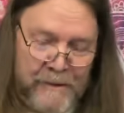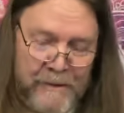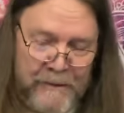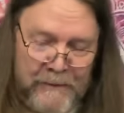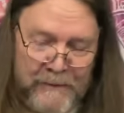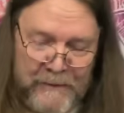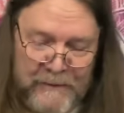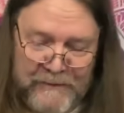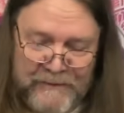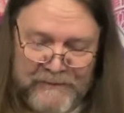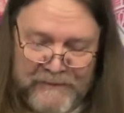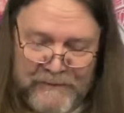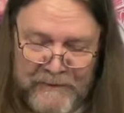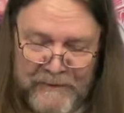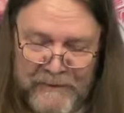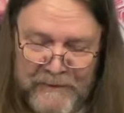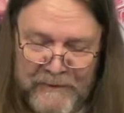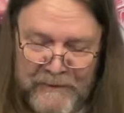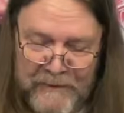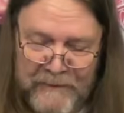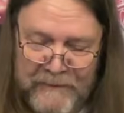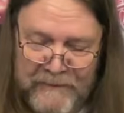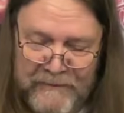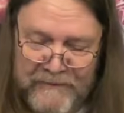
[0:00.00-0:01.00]
This
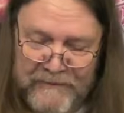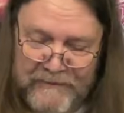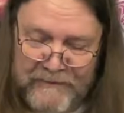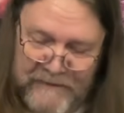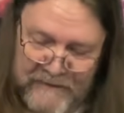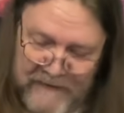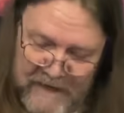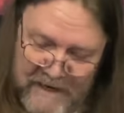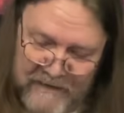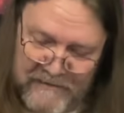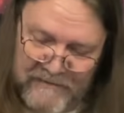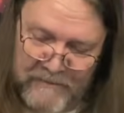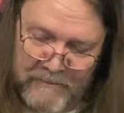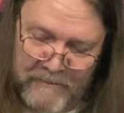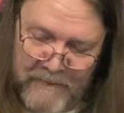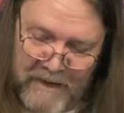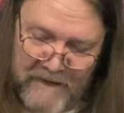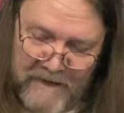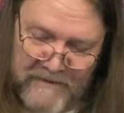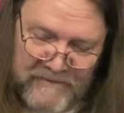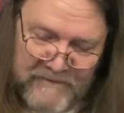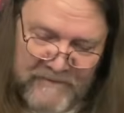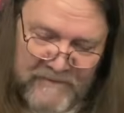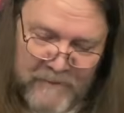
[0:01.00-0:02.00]
is Cancer,
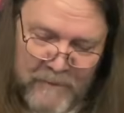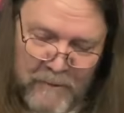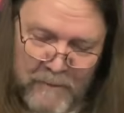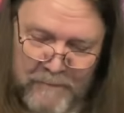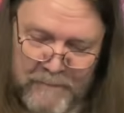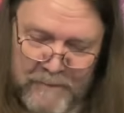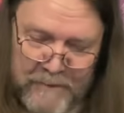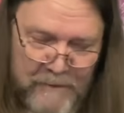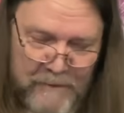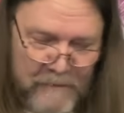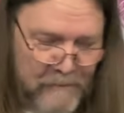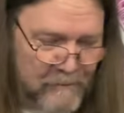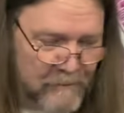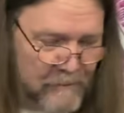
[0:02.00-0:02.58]
Pisces, Scorpio.